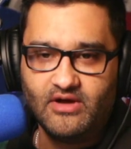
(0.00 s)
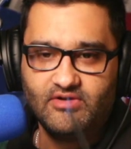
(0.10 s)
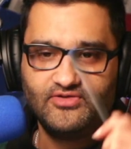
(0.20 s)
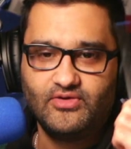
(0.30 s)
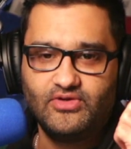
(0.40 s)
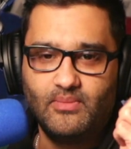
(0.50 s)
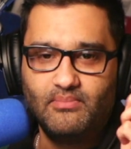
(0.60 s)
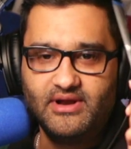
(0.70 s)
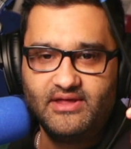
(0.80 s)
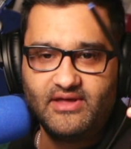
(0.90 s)
So the
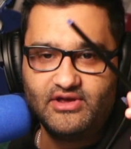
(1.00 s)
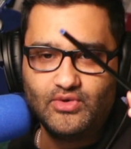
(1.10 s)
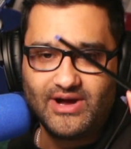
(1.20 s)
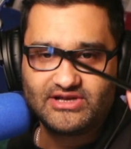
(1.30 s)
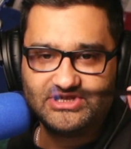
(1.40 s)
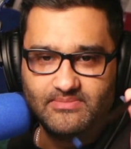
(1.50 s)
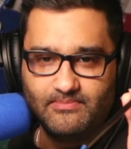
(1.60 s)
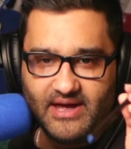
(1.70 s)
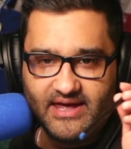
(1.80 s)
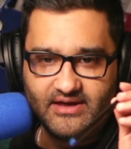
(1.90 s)
money that you actually
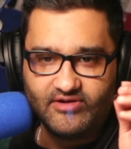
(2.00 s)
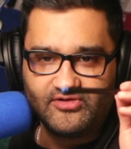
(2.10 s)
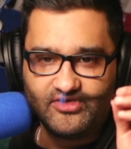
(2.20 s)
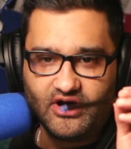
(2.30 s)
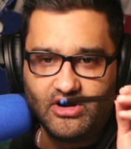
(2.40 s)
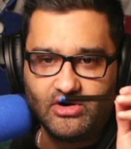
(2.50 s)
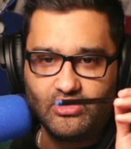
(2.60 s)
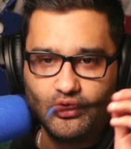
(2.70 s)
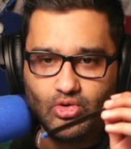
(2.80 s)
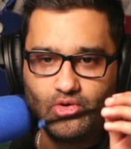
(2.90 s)
make is not
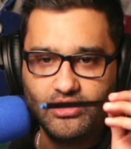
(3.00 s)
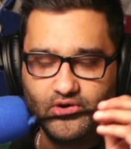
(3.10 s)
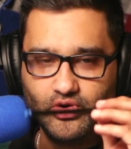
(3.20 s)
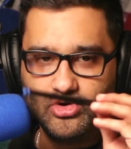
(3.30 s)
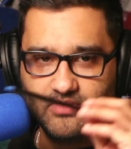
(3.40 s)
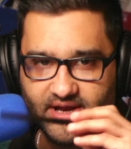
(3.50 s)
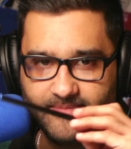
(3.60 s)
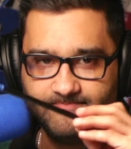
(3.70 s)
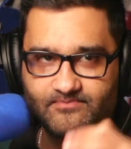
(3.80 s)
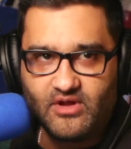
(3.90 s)
all your money.
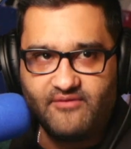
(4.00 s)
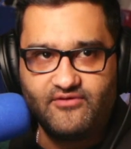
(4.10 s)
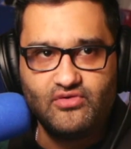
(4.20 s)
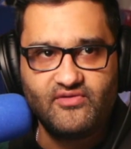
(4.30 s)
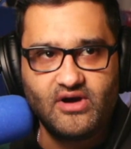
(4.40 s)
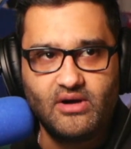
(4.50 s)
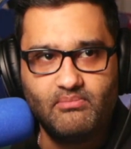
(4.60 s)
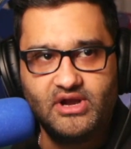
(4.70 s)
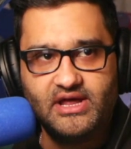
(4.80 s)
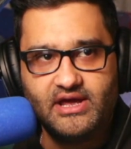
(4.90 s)
If you've got
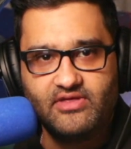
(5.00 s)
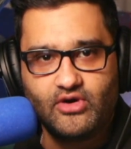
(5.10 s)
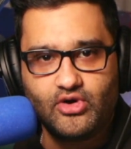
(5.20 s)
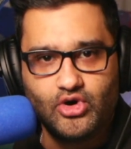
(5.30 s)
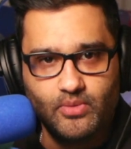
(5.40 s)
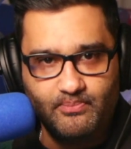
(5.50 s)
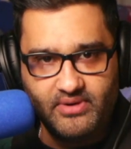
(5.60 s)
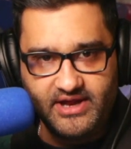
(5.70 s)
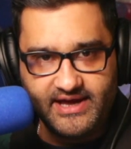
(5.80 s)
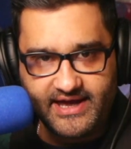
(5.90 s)
money in the
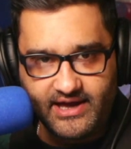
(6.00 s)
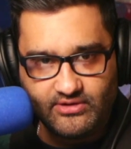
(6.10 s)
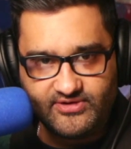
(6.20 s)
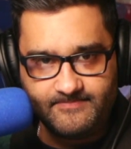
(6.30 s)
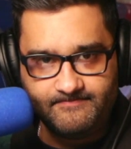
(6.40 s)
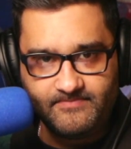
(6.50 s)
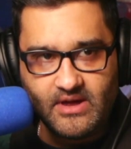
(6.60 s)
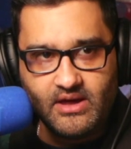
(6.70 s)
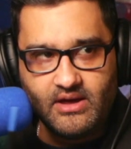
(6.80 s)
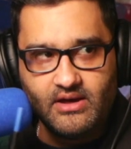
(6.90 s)
company account,
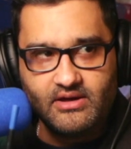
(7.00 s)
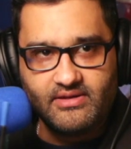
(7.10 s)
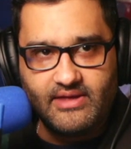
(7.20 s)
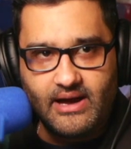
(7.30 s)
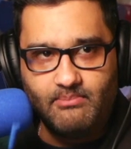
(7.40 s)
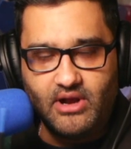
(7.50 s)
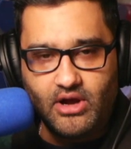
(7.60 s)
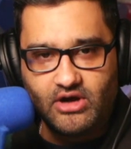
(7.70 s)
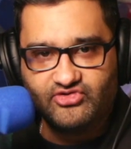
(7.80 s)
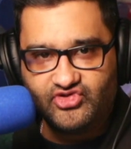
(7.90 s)
that
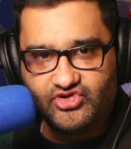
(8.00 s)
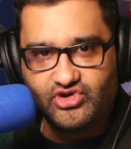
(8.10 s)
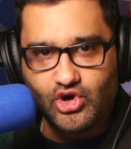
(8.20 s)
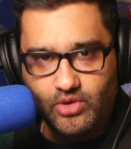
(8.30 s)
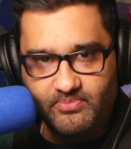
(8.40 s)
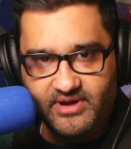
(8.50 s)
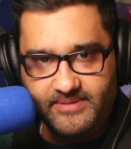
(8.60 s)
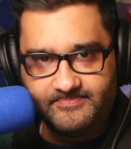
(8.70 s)
belongs to the company